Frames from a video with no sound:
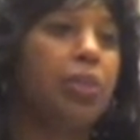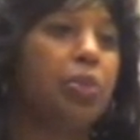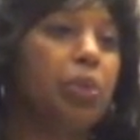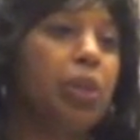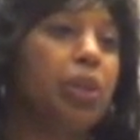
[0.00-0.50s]

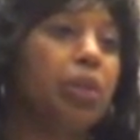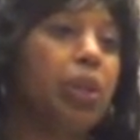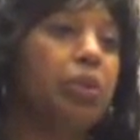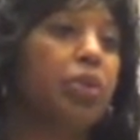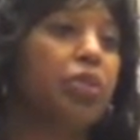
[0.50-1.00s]
was
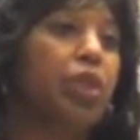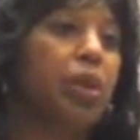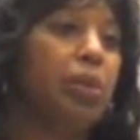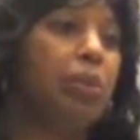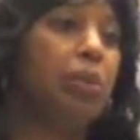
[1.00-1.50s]
rural, there was
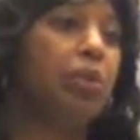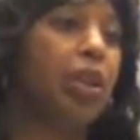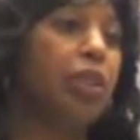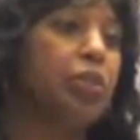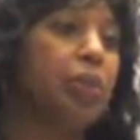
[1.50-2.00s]
no
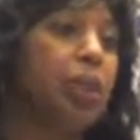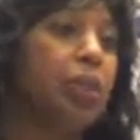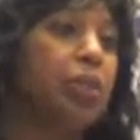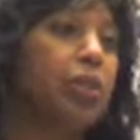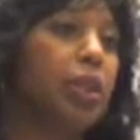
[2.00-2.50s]
sense
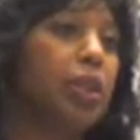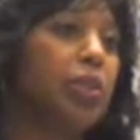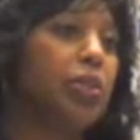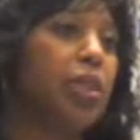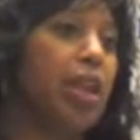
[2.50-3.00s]
really during
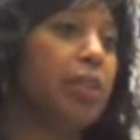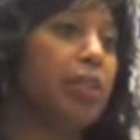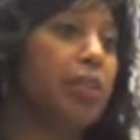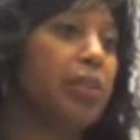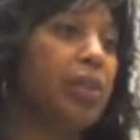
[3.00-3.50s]
those
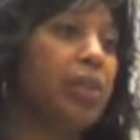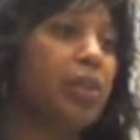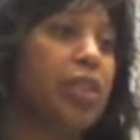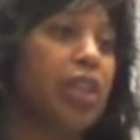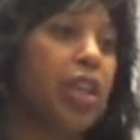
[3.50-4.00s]
days
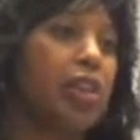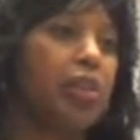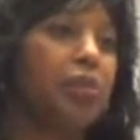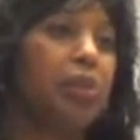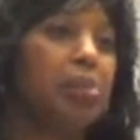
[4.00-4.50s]
of
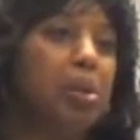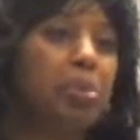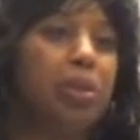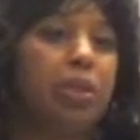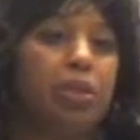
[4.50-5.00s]
education for
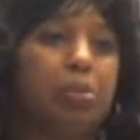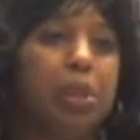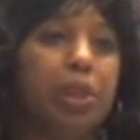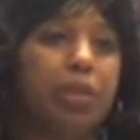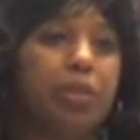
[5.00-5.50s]
people with
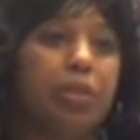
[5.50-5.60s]
disabilities.